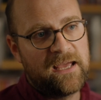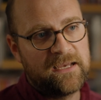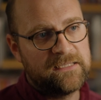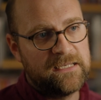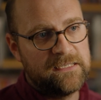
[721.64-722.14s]

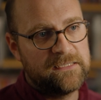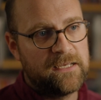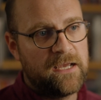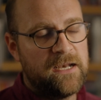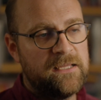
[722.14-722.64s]
legacies
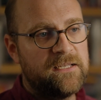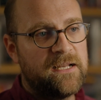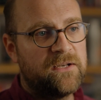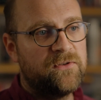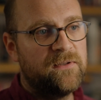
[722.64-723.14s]
and
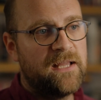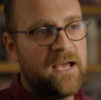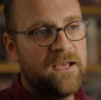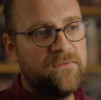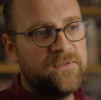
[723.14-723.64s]
intellectual
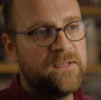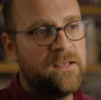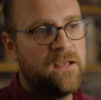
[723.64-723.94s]
lives?